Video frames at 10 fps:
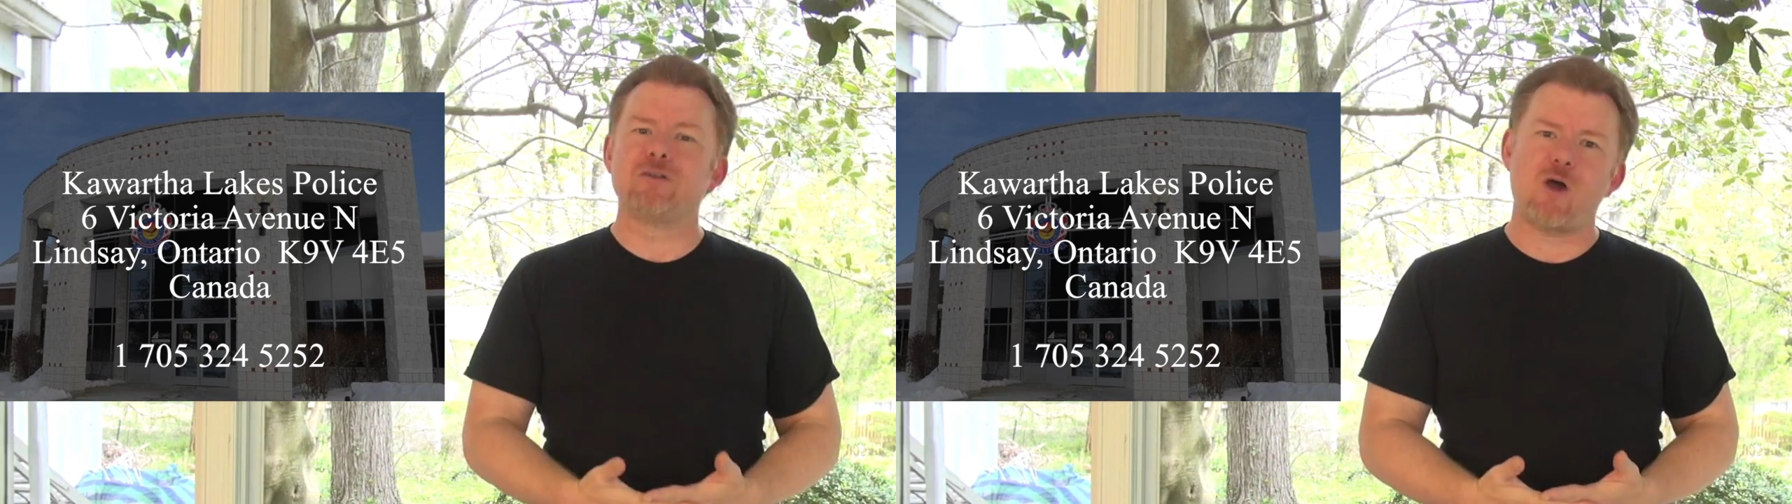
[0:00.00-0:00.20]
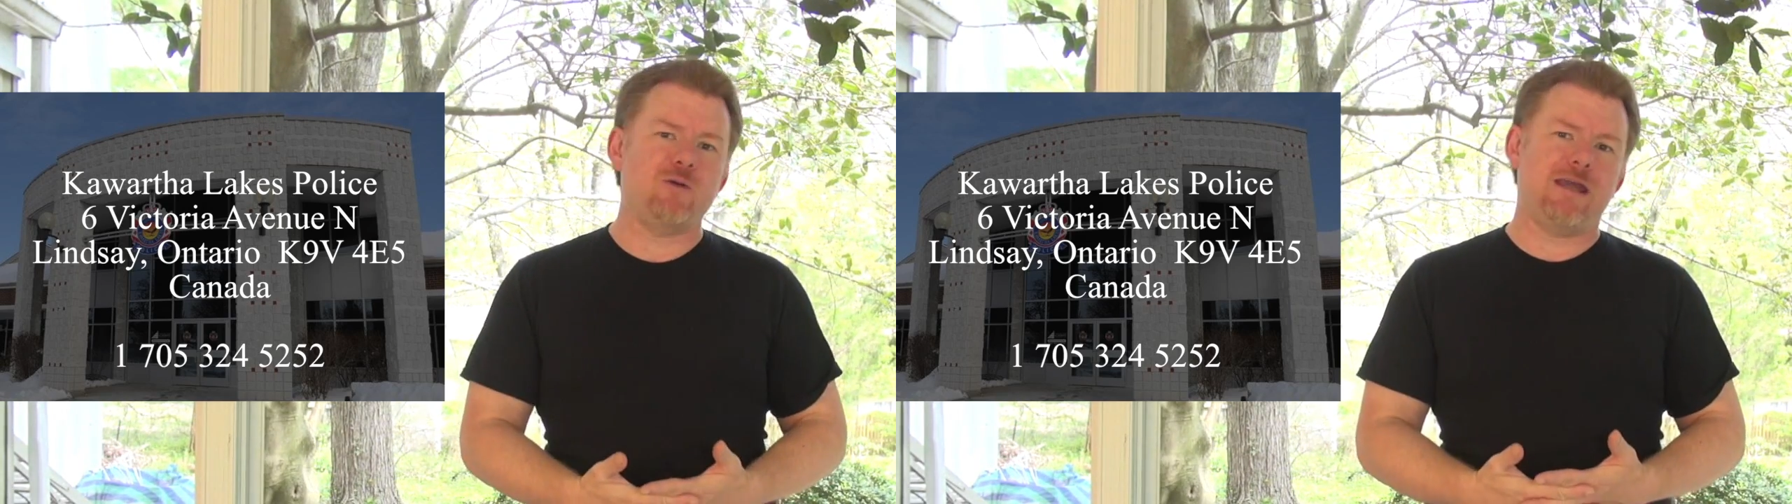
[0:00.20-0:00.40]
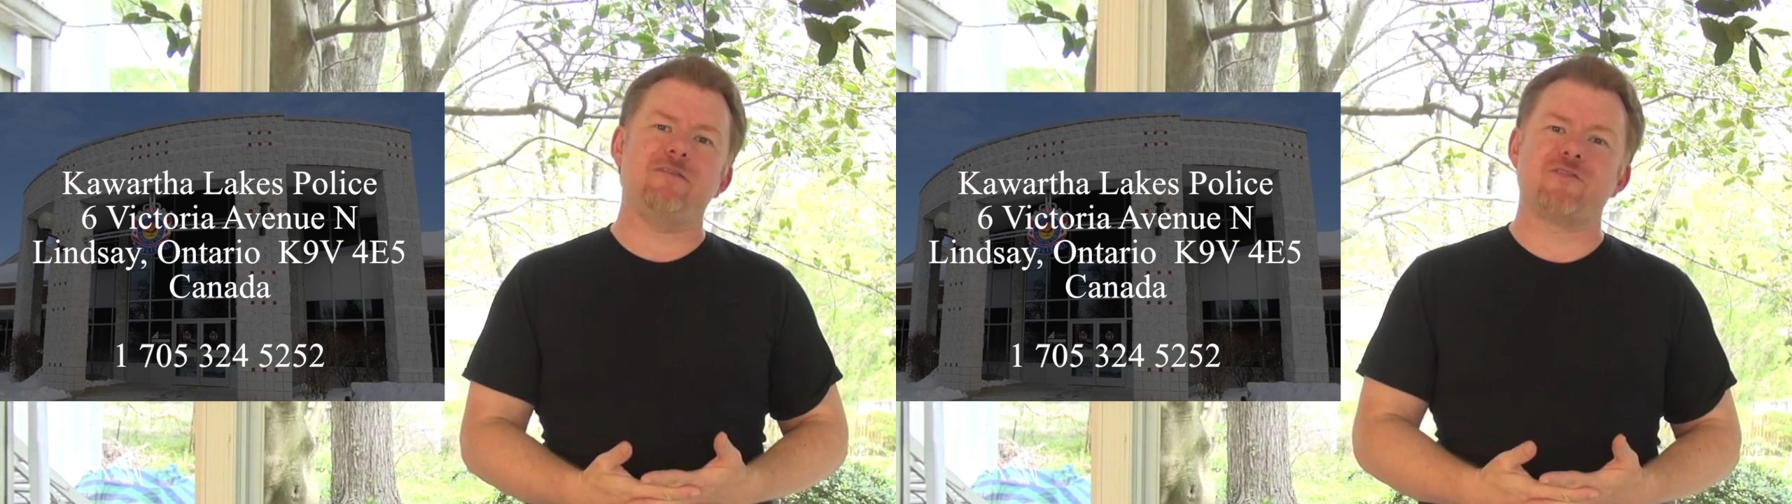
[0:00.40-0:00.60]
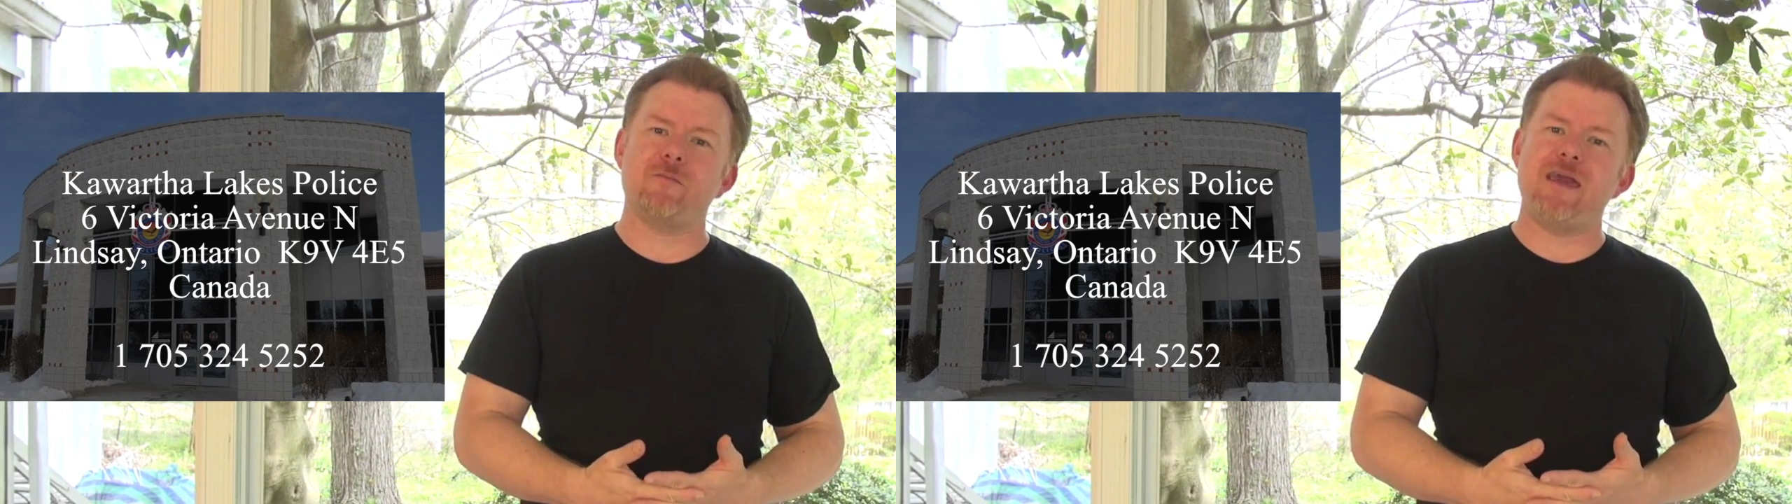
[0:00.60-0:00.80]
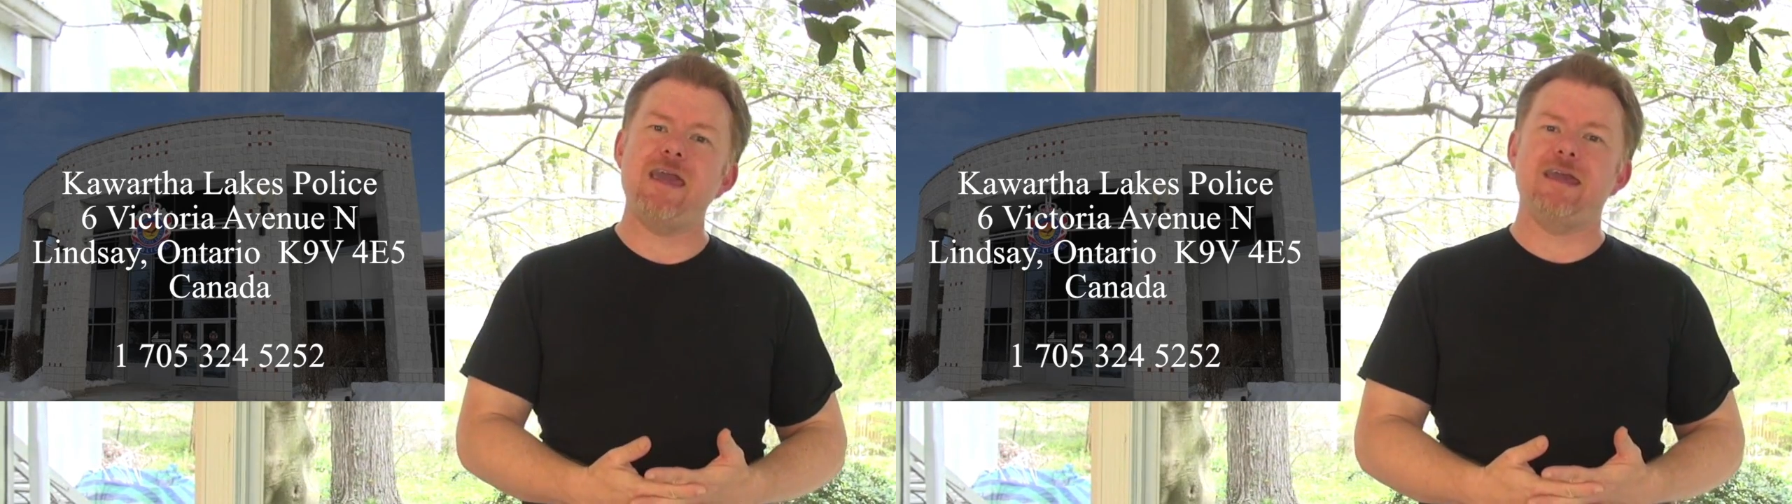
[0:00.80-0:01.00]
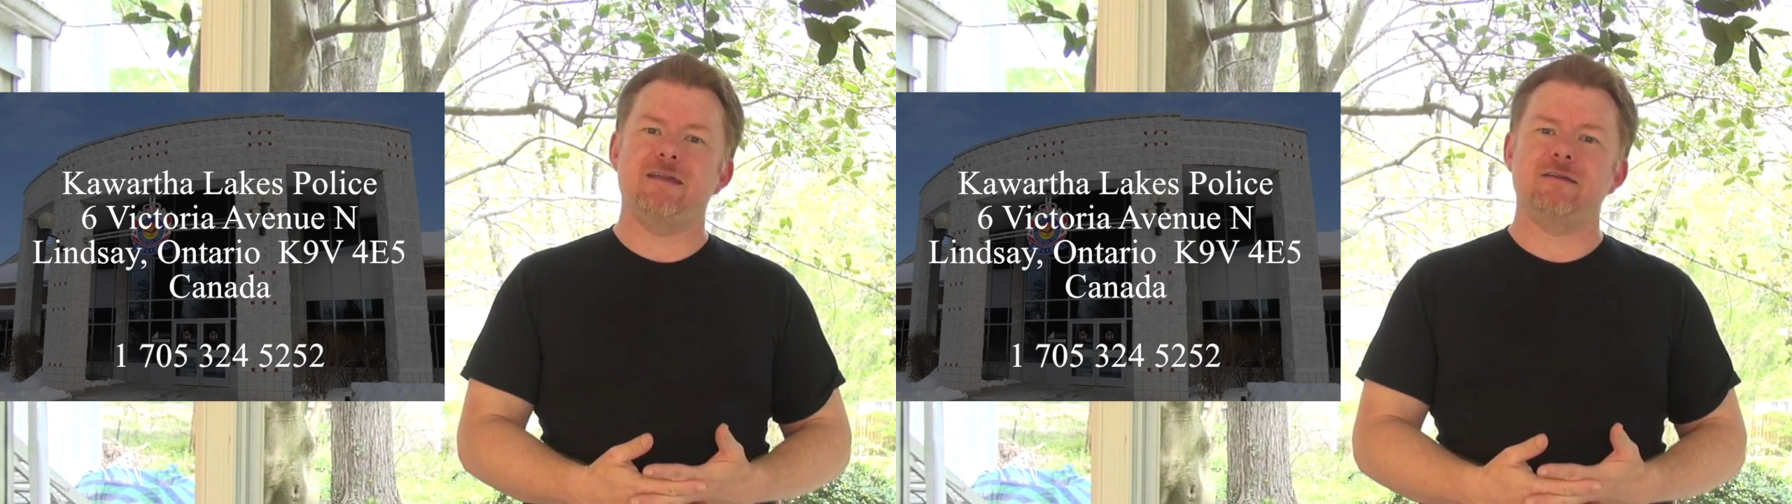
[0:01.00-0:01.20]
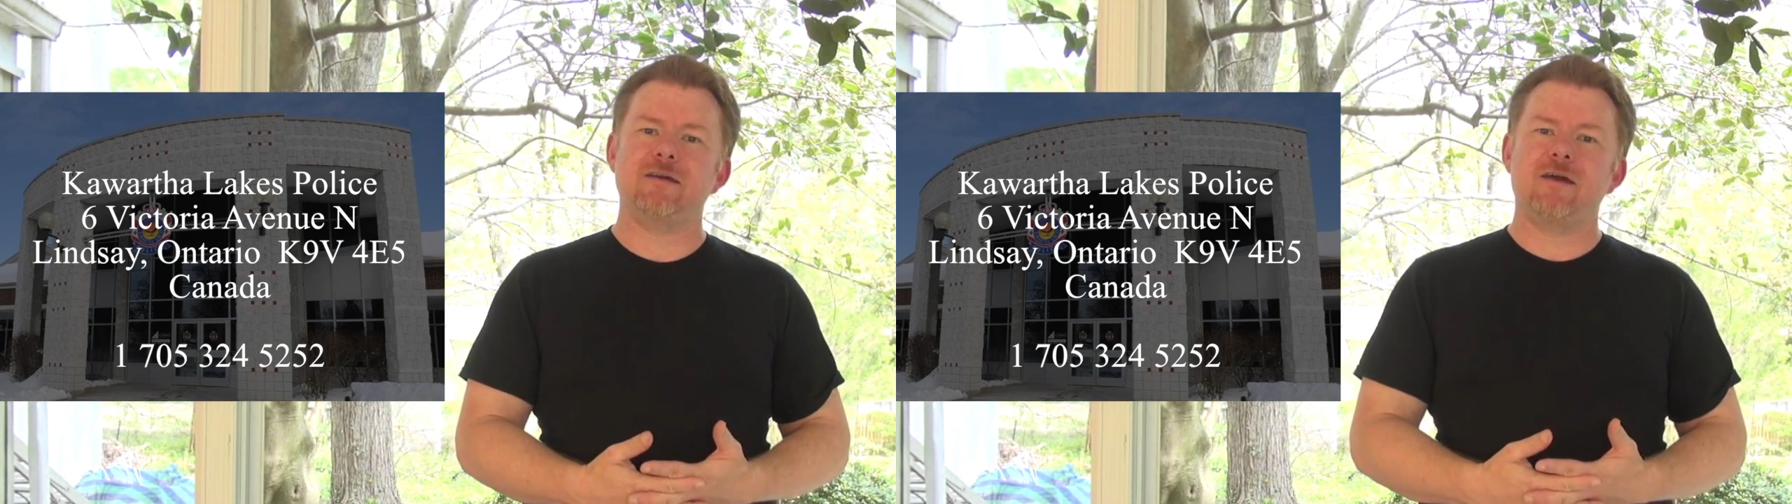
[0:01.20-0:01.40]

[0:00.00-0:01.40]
don't give them heat,